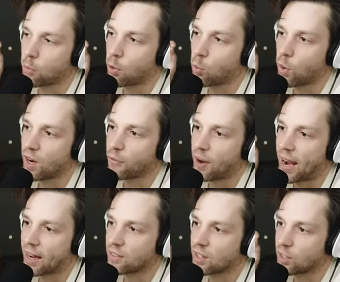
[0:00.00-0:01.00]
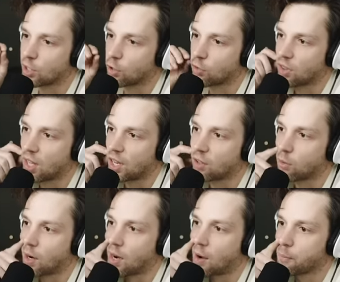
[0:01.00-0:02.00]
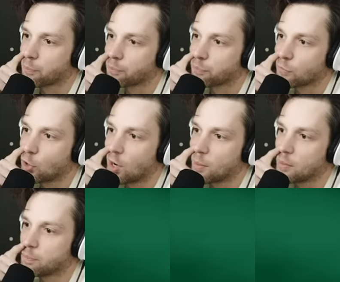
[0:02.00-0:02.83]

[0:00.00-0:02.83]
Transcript: but what if I accidentally go to the end right now? You know what I mean?